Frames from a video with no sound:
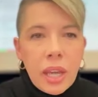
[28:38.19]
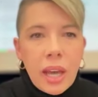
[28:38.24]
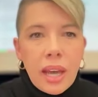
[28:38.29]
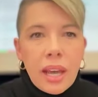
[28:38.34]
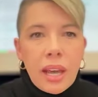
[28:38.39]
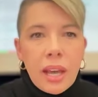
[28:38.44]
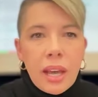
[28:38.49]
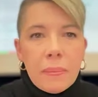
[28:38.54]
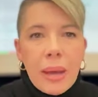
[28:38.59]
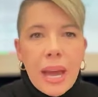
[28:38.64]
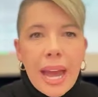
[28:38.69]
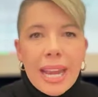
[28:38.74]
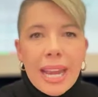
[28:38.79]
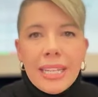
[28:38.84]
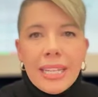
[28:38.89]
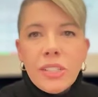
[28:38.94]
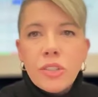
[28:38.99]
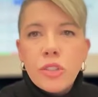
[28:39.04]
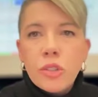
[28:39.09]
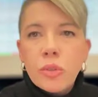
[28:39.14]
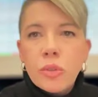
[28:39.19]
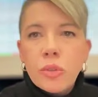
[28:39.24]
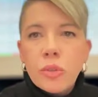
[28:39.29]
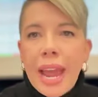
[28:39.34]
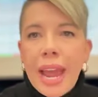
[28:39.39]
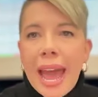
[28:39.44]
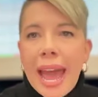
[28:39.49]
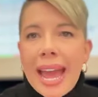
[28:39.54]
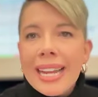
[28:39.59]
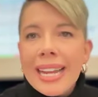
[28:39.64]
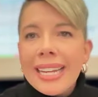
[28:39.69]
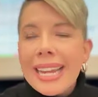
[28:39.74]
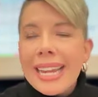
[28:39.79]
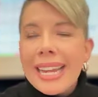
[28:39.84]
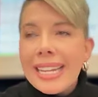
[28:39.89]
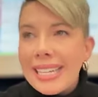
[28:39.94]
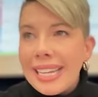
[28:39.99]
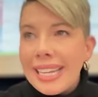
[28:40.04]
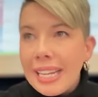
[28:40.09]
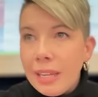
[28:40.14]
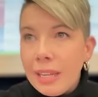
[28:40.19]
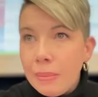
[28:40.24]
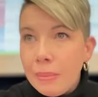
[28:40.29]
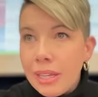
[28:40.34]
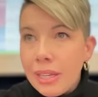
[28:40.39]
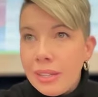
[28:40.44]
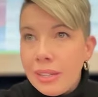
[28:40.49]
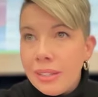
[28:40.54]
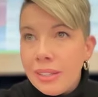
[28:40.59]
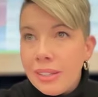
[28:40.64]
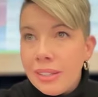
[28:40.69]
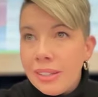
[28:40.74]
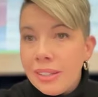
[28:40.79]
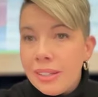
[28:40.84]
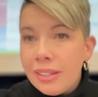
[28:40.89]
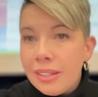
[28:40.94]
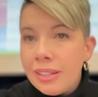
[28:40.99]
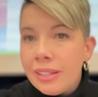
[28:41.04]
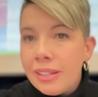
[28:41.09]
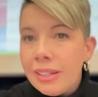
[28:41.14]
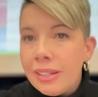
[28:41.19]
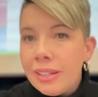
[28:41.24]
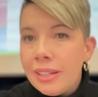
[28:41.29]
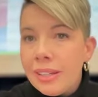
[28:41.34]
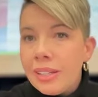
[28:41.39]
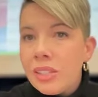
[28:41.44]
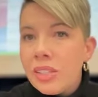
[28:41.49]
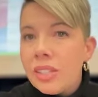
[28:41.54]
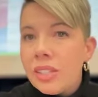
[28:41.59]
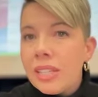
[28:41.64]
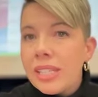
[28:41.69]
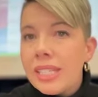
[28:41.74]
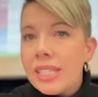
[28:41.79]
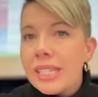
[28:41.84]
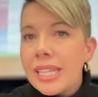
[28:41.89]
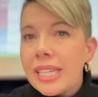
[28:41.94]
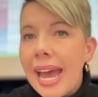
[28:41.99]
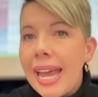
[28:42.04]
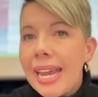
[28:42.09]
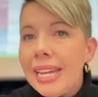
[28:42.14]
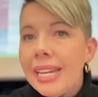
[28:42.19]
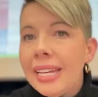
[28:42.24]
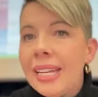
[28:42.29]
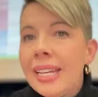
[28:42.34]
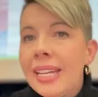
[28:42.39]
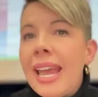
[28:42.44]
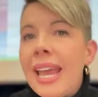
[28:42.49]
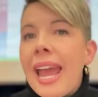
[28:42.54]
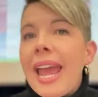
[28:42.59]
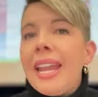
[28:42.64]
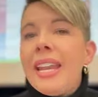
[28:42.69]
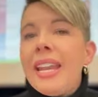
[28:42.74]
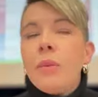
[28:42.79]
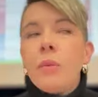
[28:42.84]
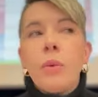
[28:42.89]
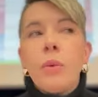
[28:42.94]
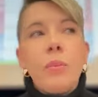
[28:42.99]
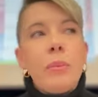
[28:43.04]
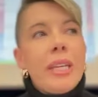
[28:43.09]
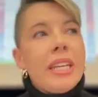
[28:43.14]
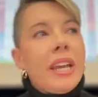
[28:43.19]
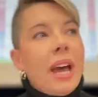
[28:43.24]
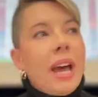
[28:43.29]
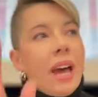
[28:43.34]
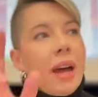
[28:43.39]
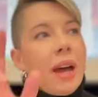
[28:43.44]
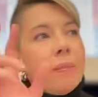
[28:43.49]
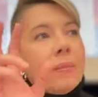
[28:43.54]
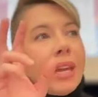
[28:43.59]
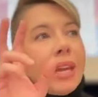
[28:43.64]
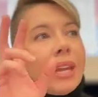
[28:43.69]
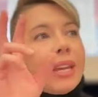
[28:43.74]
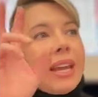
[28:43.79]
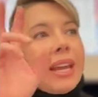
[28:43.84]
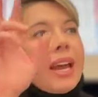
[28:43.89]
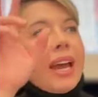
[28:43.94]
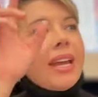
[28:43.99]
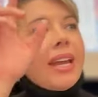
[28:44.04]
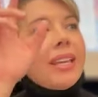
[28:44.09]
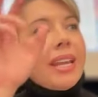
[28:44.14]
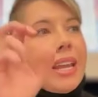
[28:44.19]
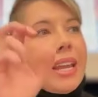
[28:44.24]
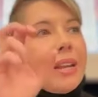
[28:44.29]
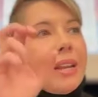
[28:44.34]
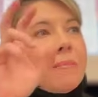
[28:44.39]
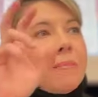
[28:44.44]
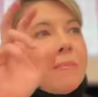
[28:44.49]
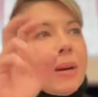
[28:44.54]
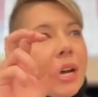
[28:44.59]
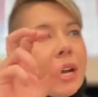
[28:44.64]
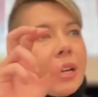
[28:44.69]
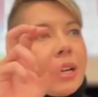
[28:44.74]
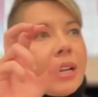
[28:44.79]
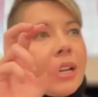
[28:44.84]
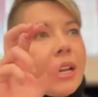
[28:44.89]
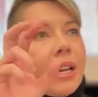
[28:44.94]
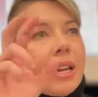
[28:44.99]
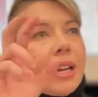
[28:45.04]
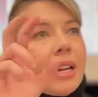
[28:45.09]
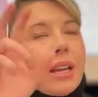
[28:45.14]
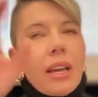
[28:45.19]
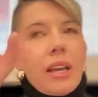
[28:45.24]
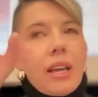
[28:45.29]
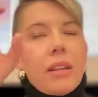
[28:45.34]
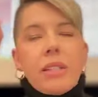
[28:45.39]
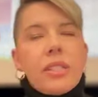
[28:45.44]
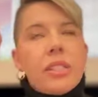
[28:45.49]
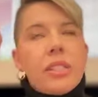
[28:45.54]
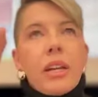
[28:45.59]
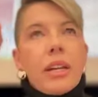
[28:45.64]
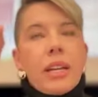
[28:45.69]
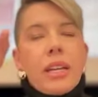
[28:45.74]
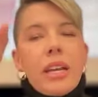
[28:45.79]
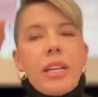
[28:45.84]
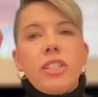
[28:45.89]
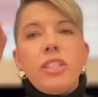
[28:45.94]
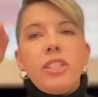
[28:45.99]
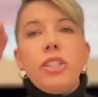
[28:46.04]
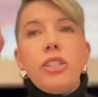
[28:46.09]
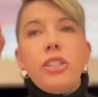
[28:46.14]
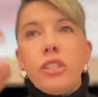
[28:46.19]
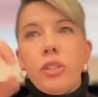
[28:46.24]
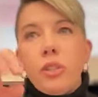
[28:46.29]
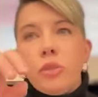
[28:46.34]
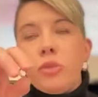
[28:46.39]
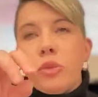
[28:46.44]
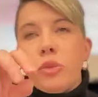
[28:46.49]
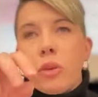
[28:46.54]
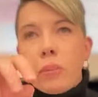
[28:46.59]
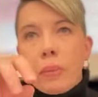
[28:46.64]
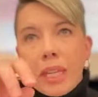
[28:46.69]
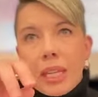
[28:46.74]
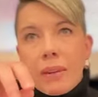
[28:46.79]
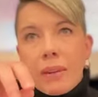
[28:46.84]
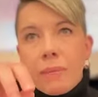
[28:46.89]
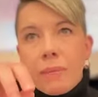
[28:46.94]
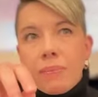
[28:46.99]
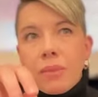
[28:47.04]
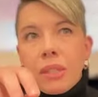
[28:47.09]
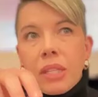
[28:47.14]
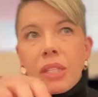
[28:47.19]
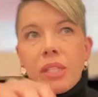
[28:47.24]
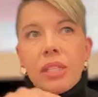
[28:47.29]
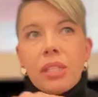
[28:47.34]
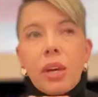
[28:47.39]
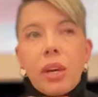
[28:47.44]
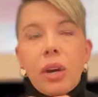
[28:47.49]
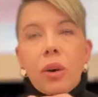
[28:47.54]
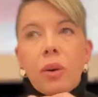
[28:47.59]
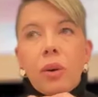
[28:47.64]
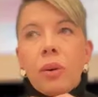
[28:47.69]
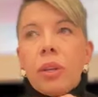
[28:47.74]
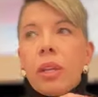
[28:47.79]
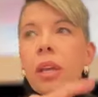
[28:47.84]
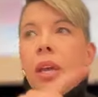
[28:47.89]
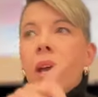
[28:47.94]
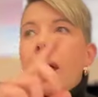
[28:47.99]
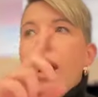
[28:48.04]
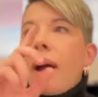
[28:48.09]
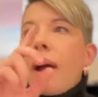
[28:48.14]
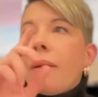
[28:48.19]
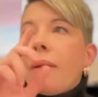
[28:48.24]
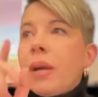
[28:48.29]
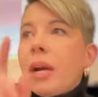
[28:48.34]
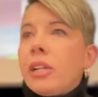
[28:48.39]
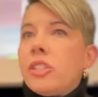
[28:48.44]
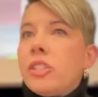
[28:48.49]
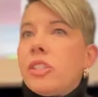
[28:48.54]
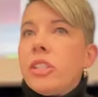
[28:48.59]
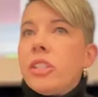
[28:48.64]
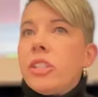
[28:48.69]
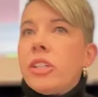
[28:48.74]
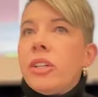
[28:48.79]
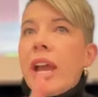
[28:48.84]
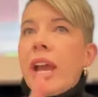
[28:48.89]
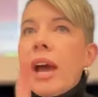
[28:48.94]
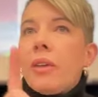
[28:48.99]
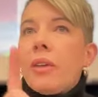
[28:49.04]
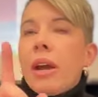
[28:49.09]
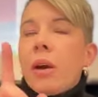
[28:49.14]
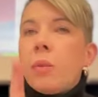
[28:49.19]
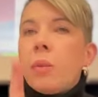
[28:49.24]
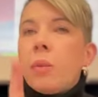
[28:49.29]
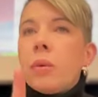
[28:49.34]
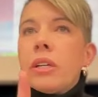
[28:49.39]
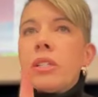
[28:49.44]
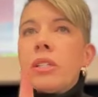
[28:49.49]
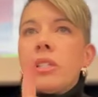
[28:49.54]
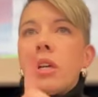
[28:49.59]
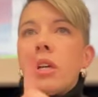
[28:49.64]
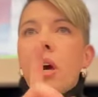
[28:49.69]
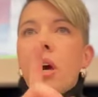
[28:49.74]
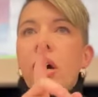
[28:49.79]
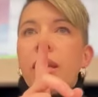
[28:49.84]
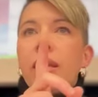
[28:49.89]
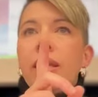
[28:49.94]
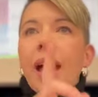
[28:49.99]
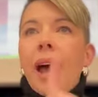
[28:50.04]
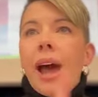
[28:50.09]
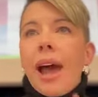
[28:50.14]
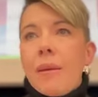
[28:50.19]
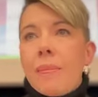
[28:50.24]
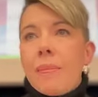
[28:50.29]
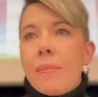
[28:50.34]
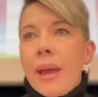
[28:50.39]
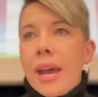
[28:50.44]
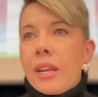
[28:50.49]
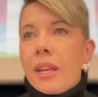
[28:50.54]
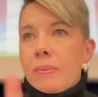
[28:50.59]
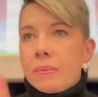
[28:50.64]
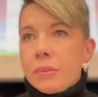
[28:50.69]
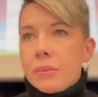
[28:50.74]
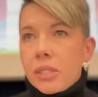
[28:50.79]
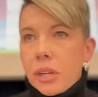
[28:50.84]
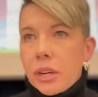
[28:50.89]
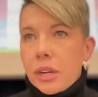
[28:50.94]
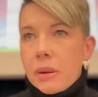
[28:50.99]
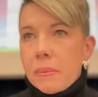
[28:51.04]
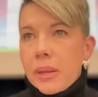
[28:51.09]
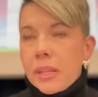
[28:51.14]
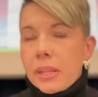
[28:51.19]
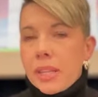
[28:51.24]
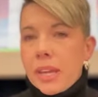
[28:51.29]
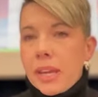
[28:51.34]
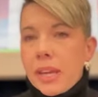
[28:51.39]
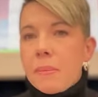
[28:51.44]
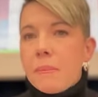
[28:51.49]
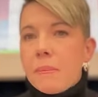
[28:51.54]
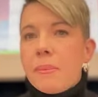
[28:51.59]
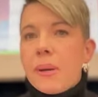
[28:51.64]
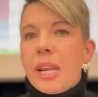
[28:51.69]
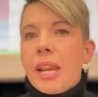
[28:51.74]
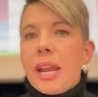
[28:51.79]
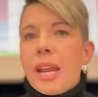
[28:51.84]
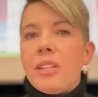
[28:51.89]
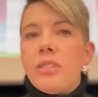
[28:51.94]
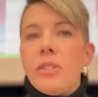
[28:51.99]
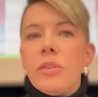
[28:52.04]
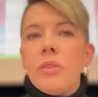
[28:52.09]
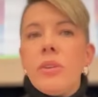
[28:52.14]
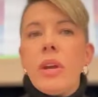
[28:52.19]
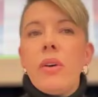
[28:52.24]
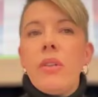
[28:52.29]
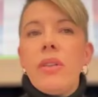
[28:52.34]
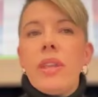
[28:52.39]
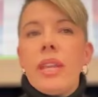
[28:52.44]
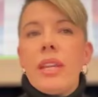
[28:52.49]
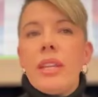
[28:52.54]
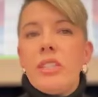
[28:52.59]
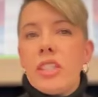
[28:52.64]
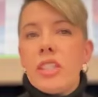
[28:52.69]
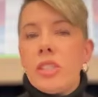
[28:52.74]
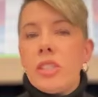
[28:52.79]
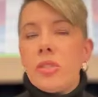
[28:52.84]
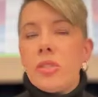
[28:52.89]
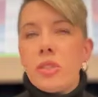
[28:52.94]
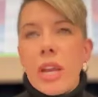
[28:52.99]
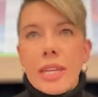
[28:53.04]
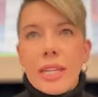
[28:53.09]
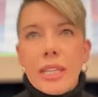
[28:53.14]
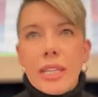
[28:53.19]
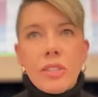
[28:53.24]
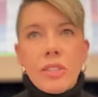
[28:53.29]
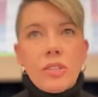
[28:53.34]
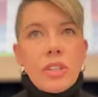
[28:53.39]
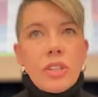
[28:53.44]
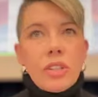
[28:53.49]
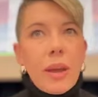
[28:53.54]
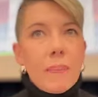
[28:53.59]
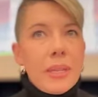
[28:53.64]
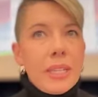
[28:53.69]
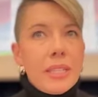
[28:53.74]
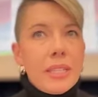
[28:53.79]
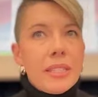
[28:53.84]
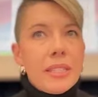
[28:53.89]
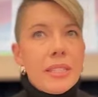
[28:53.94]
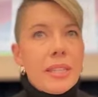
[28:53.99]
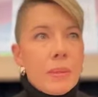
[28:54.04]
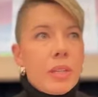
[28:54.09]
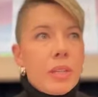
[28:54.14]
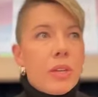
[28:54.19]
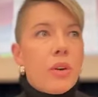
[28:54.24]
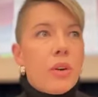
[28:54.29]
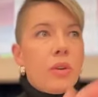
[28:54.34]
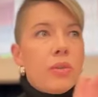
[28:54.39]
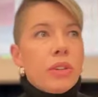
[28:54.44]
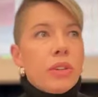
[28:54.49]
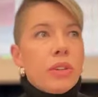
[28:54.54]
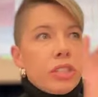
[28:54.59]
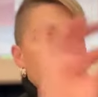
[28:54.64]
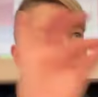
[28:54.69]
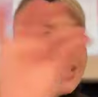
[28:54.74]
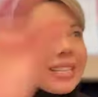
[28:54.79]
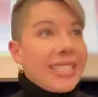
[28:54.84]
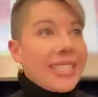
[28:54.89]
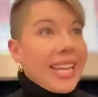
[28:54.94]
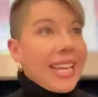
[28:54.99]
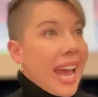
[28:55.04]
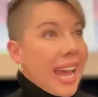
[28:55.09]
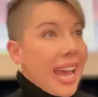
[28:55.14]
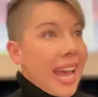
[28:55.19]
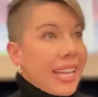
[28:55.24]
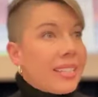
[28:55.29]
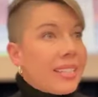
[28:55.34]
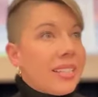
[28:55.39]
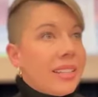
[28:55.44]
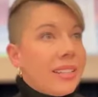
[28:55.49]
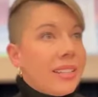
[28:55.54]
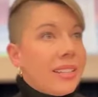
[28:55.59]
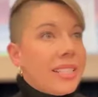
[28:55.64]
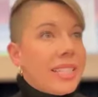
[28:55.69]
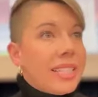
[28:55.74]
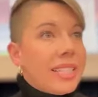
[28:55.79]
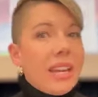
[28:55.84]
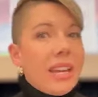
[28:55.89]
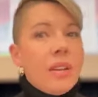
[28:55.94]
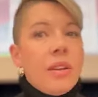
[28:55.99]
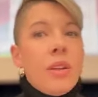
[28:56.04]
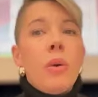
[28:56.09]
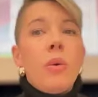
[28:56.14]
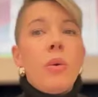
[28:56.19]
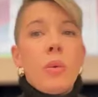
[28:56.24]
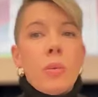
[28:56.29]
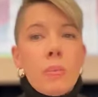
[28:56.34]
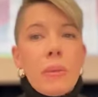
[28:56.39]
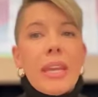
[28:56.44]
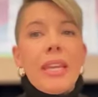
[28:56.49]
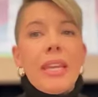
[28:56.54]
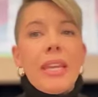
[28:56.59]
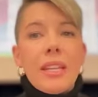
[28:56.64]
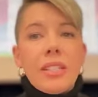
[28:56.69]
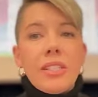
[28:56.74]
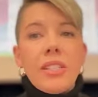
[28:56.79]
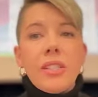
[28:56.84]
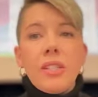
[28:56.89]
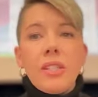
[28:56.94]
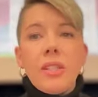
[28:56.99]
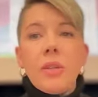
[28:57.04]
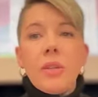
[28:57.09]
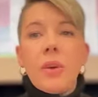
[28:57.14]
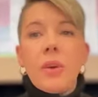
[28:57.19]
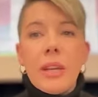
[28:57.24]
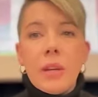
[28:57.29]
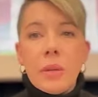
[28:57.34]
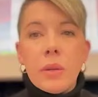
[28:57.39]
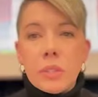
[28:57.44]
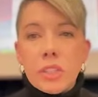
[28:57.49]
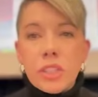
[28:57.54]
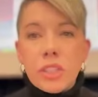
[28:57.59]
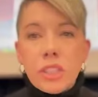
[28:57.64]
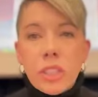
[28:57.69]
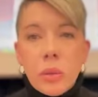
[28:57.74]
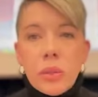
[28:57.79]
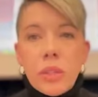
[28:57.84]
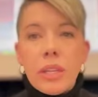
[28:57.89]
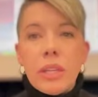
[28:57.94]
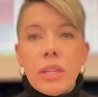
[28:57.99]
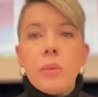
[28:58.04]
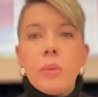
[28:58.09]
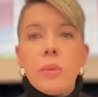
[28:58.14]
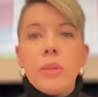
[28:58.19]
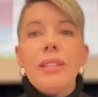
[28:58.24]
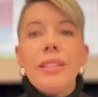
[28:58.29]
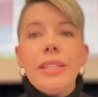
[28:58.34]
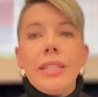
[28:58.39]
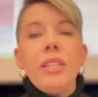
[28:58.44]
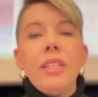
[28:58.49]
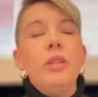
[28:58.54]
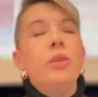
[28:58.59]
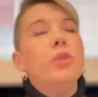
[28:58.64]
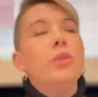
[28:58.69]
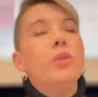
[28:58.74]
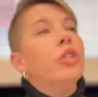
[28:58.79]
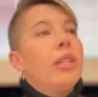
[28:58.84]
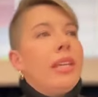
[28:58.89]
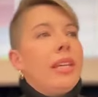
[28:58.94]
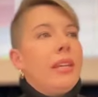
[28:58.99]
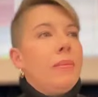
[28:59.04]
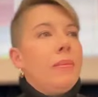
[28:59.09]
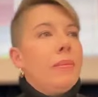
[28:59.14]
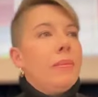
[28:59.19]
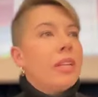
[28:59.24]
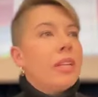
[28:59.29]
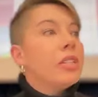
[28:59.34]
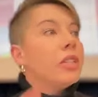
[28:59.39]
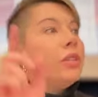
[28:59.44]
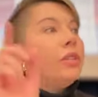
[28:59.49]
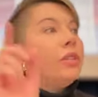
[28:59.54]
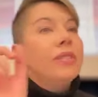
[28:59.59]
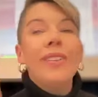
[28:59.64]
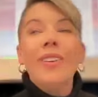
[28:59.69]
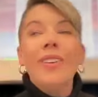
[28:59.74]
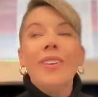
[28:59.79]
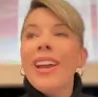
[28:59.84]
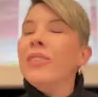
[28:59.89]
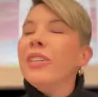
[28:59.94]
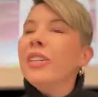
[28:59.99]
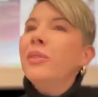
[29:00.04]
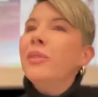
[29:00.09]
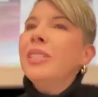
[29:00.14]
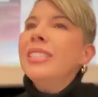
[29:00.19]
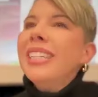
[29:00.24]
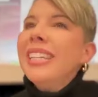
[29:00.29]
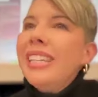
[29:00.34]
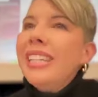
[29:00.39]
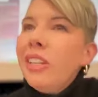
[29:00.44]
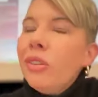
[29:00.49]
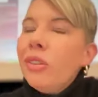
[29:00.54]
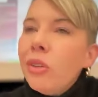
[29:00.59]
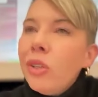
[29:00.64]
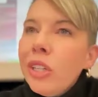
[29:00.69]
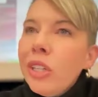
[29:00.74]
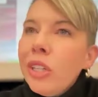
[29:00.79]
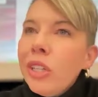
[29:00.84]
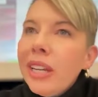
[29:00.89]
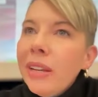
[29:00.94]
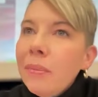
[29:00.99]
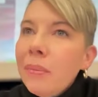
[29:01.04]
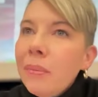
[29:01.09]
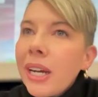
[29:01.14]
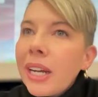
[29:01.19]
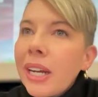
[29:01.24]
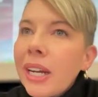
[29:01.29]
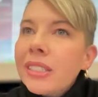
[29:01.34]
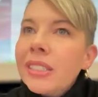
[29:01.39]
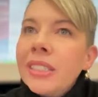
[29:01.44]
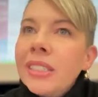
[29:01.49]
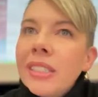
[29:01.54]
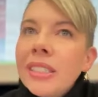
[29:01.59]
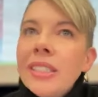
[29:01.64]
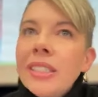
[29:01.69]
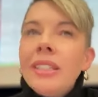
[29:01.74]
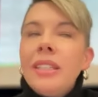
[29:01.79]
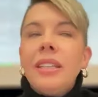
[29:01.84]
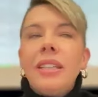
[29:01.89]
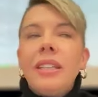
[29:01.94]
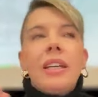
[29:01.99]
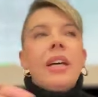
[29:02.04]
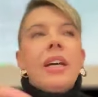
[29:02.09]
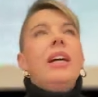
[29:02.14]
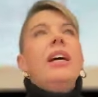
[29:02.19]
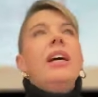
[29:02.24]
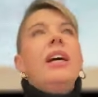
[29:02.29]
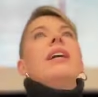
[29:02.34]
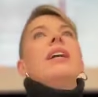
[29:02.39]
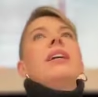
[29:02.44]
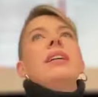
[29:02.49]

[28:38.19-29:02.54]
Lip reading: I can drag an email to the side and it will become like an inbox, a to-do for me. So I'm not sure how that works on the iPad. I'm sorry about that, but I do know that it just dragging and dropping something over to the tasks on the side will make it a to-do, and it will show you, it will link you to the email. So you don't have to go digging through your inbox. I